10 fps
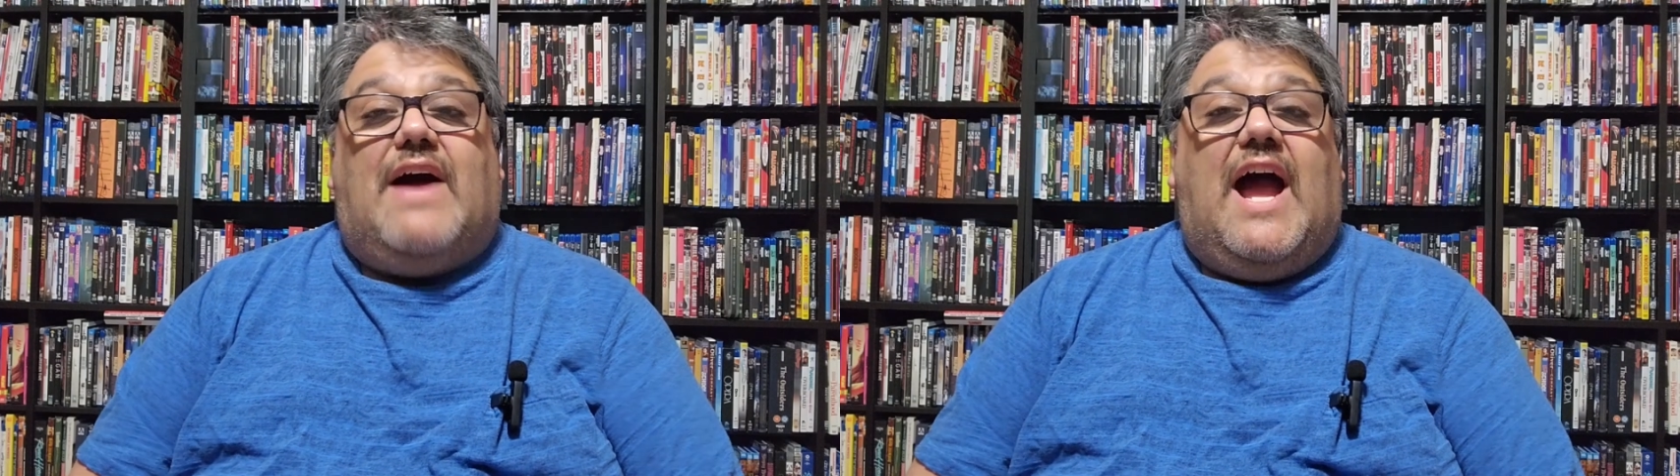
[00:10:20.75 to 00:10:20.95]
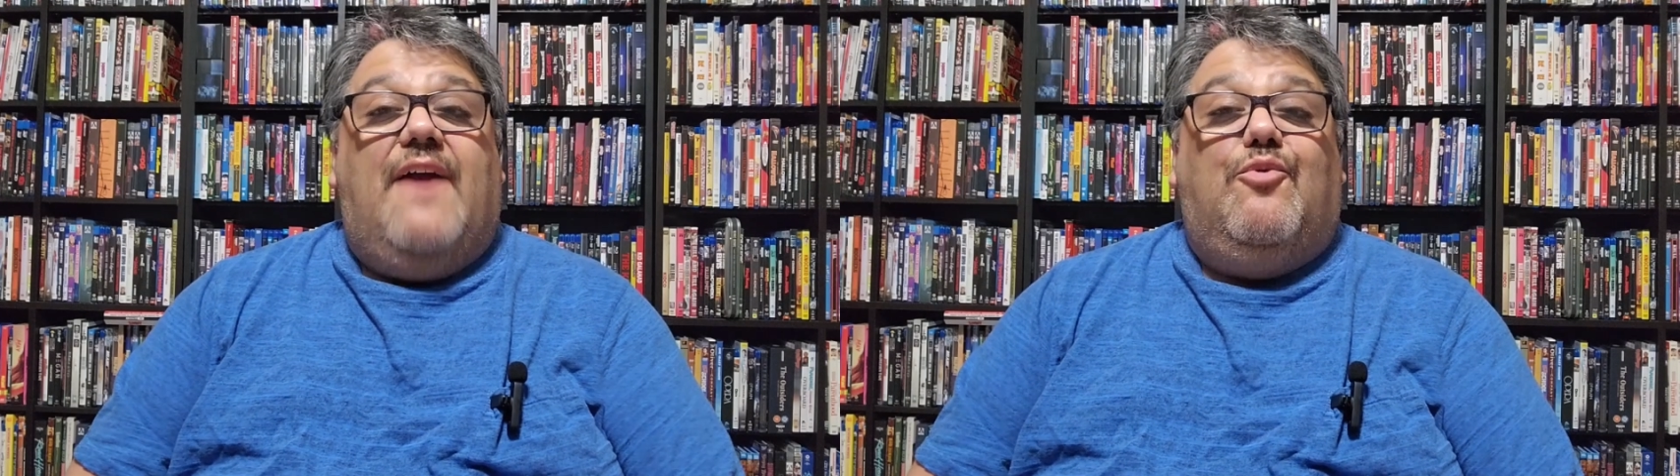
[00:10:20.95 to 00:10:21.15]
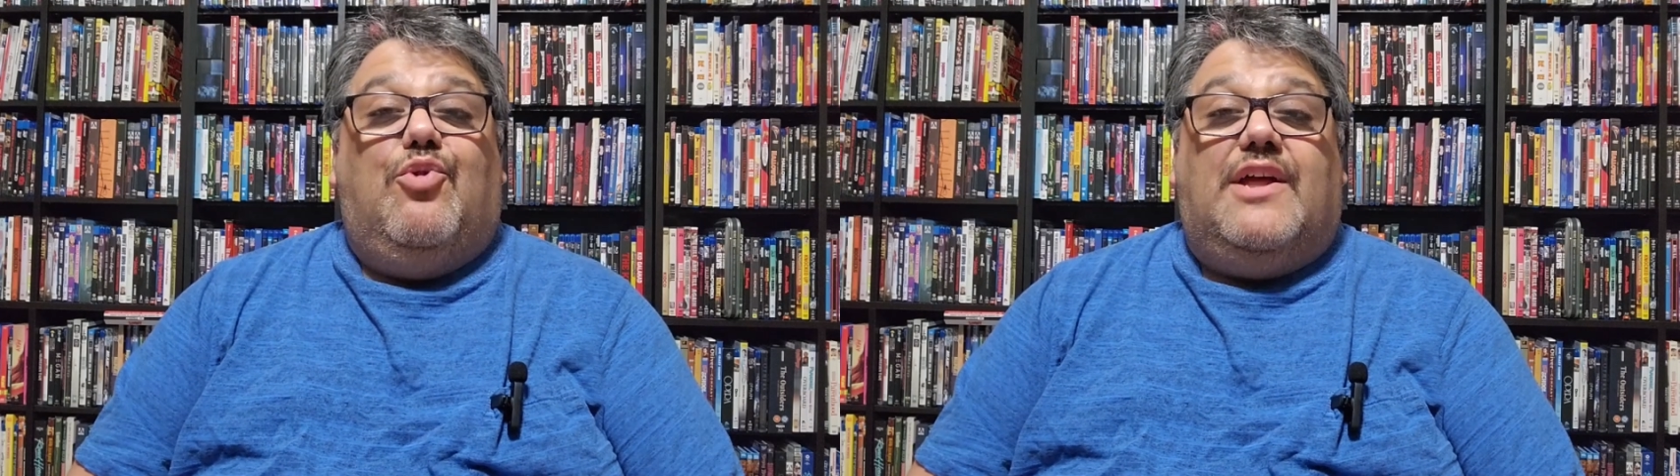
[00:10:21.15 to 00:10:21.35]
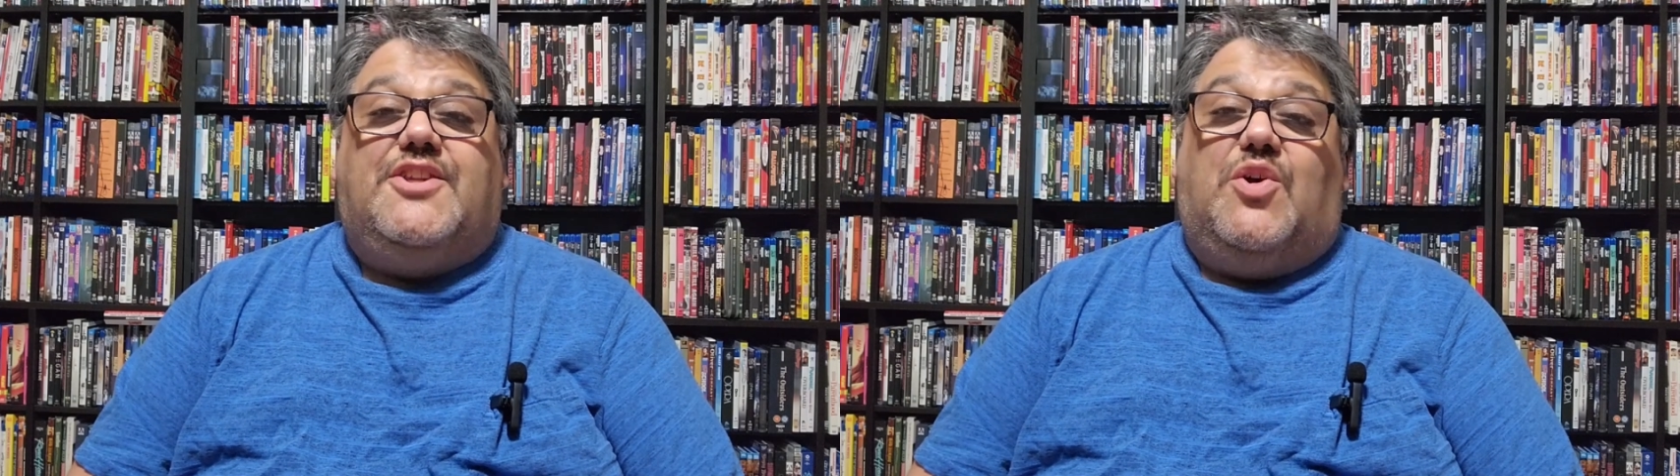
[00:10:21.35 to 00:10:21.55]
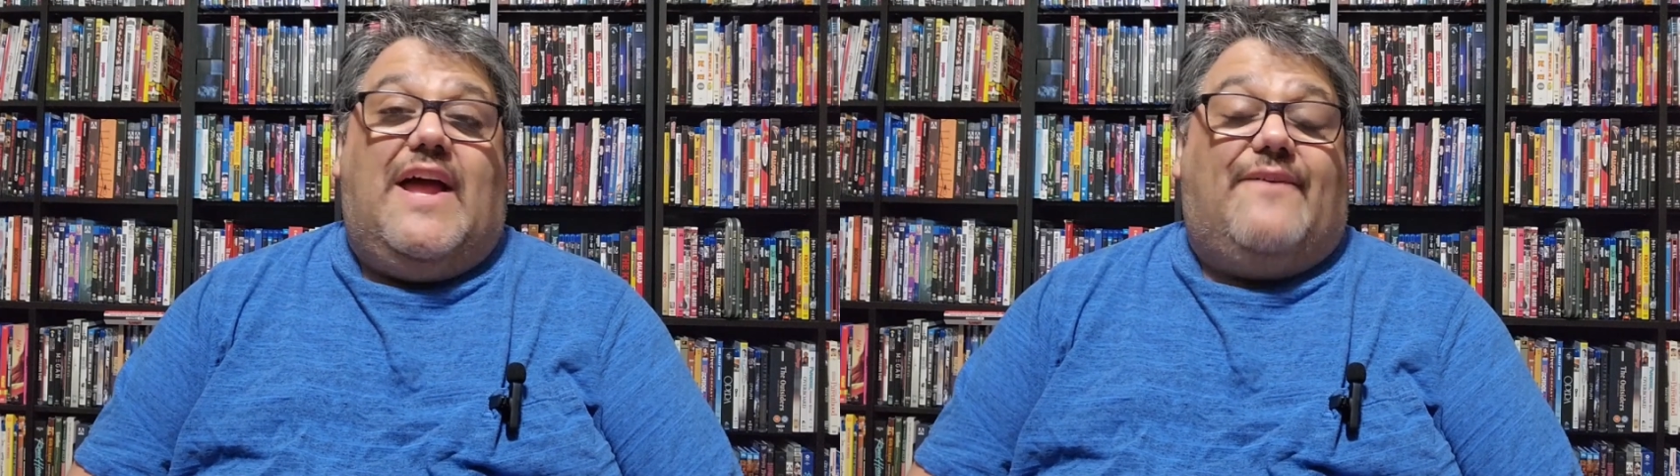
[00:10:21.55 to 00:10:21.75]
I really
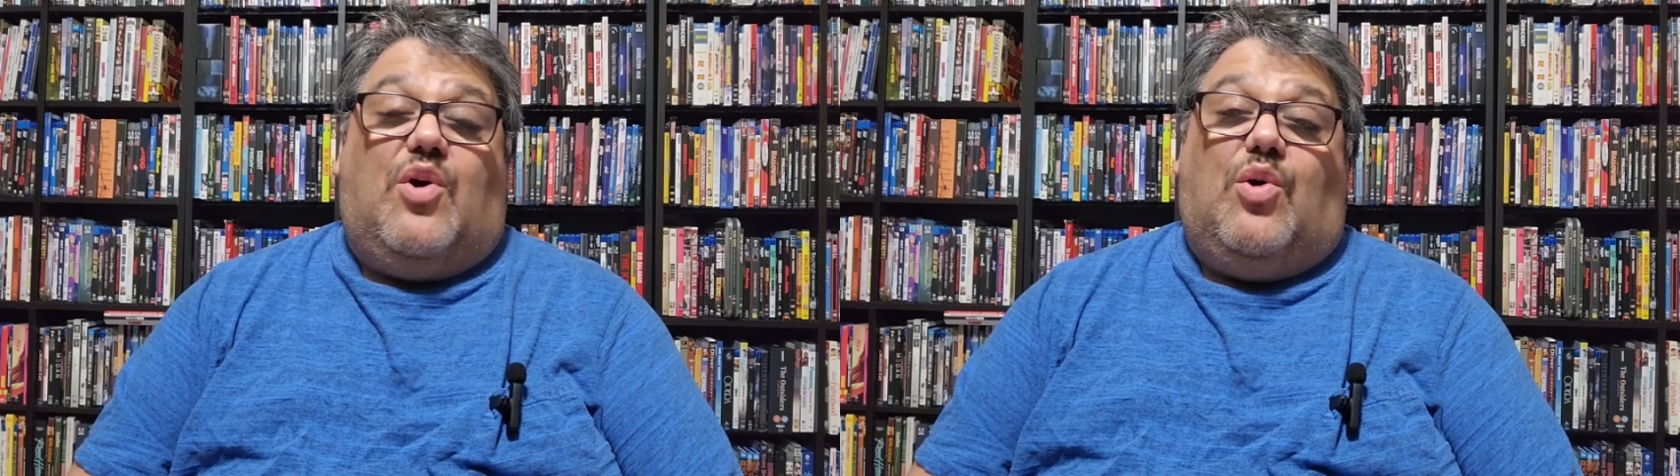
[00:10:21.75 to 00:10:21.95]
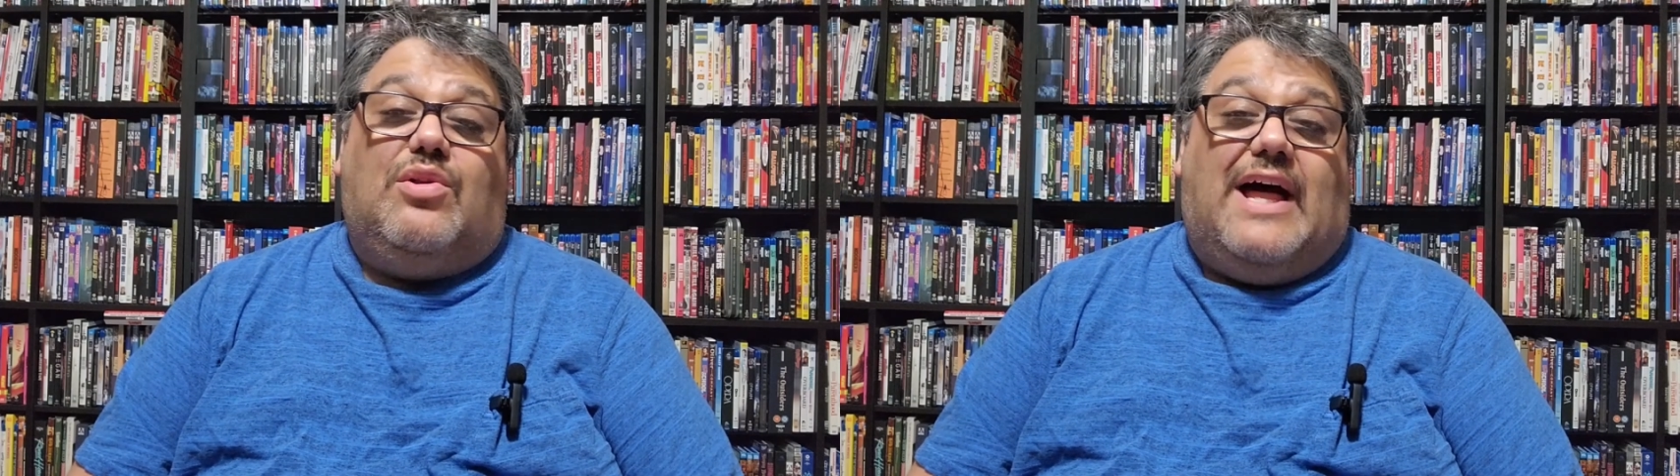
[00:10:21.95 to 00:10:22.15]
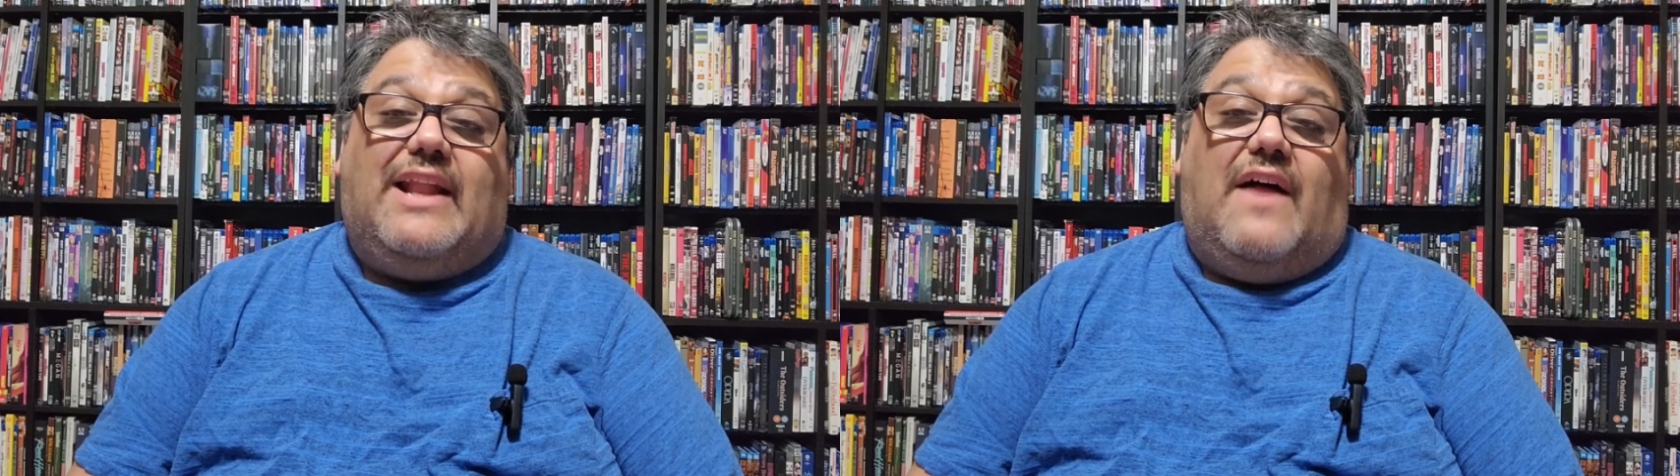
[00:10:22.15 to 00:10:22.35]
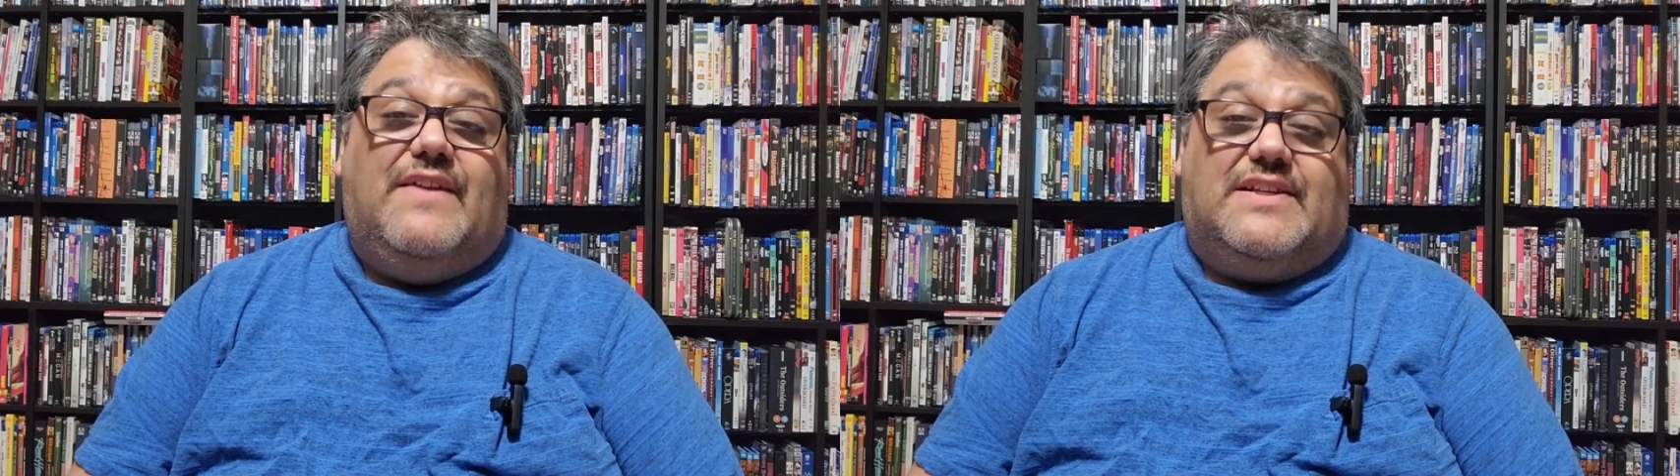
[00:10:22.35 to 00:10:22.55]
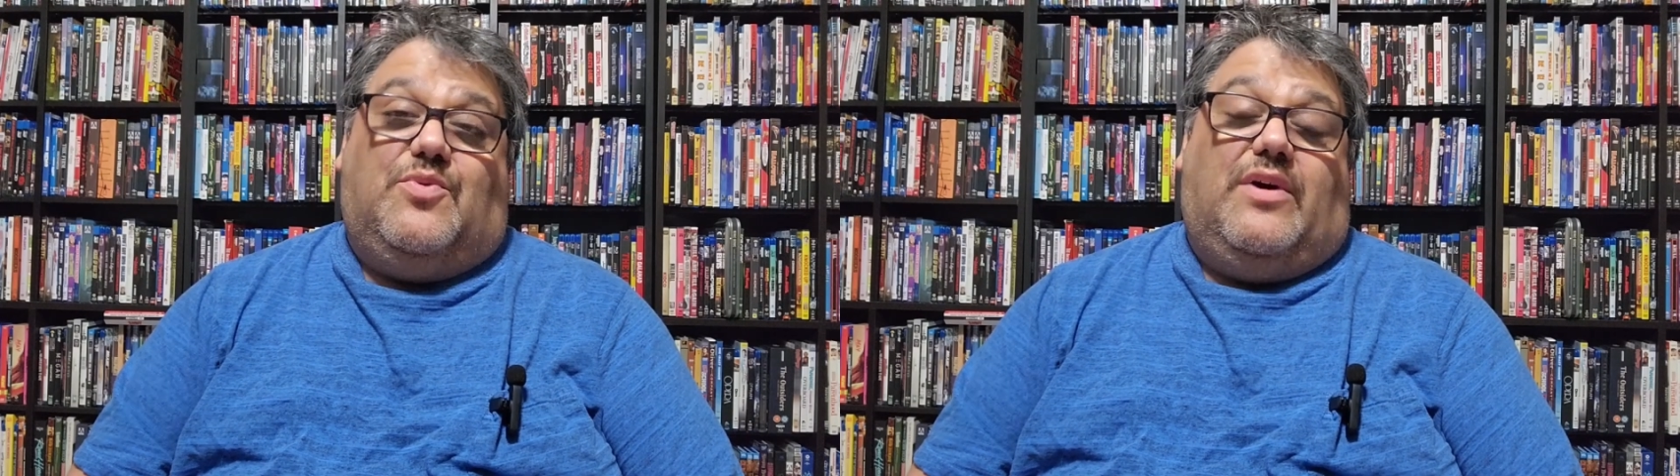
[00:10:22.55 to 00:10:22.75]
don't have a whole lot
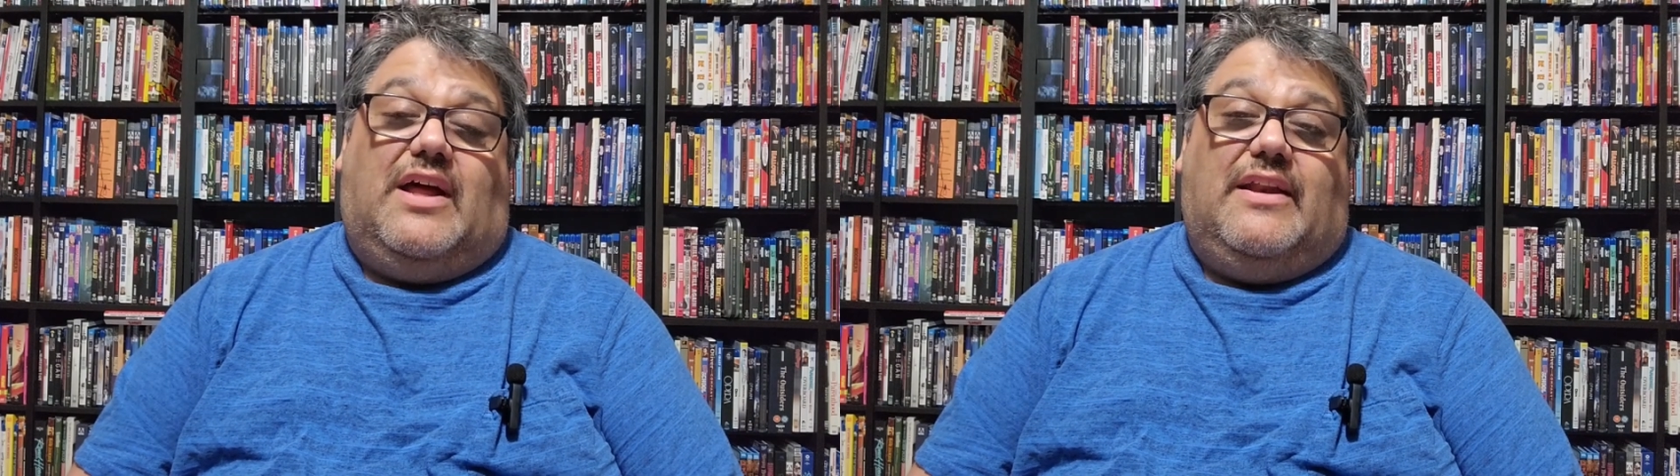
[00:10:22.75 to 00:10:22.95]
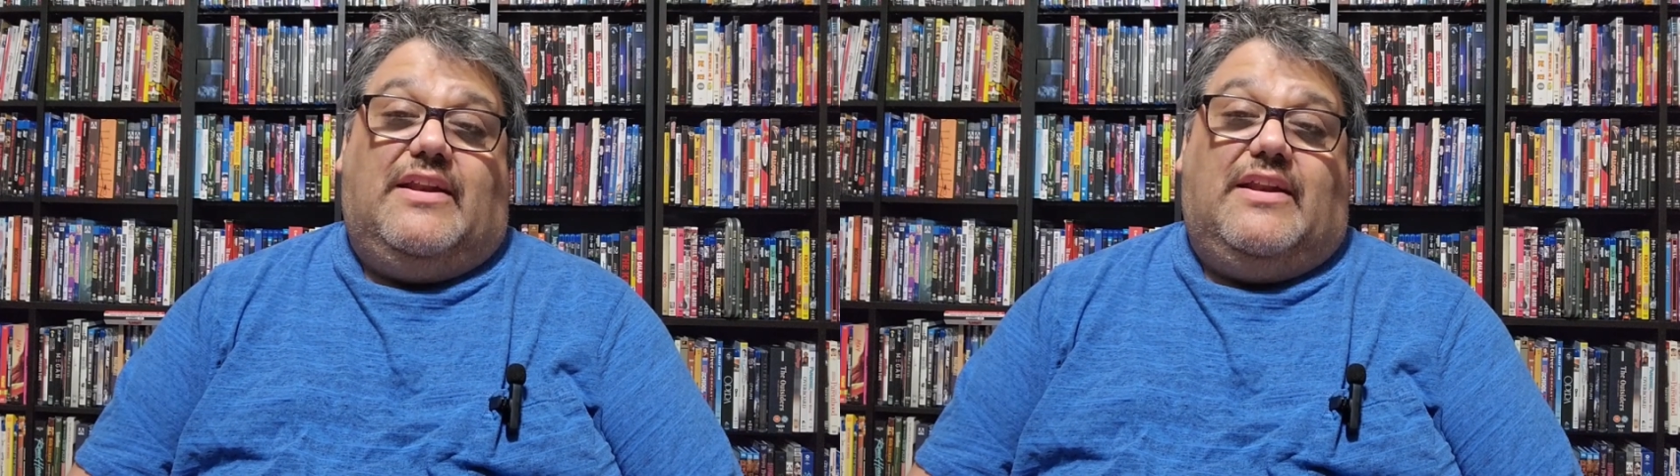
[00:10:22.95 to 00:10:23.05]
on this one.